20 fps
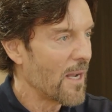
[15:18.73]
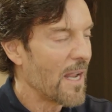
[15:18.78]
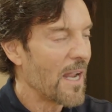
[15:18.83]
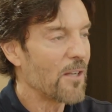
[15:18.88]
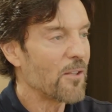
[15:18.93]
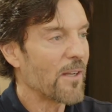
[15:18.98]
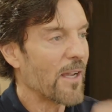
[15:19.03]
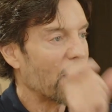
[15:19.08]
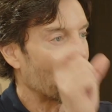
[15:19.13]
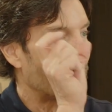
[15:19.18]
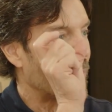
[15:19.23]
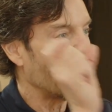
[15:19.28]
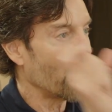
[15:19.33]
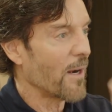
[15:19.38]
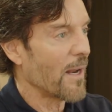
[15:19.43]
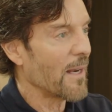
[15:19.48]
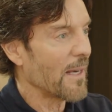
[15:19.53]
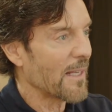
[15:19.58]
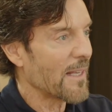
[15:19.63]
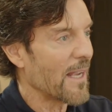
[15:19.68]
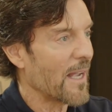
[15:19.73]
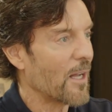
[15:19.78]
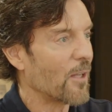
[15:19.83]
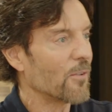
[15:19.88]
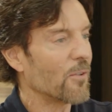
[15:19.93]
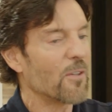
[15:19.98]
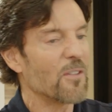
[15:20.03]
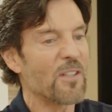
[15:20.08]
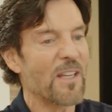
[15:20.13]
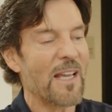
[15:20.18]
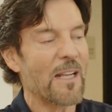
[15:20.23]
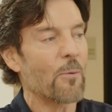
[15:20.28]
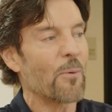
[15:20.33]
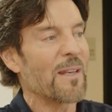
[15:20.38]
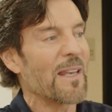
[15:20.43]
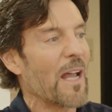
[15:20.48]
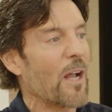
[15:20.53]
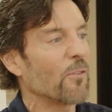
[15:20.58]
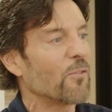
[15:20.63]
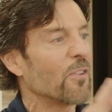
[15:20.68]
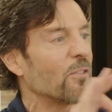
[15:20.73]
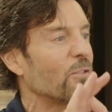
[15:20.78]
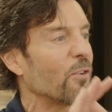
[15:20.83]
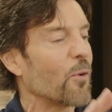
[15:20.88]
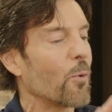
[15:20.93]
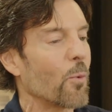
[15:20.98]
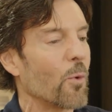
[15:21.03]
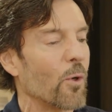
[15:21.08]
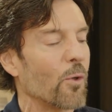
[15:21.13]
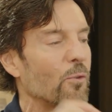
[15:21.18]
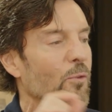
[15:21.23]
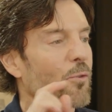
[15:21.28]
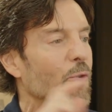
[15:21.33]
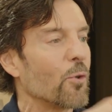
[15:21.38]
and you got to put it on a calendar, and you got to announce it to the world.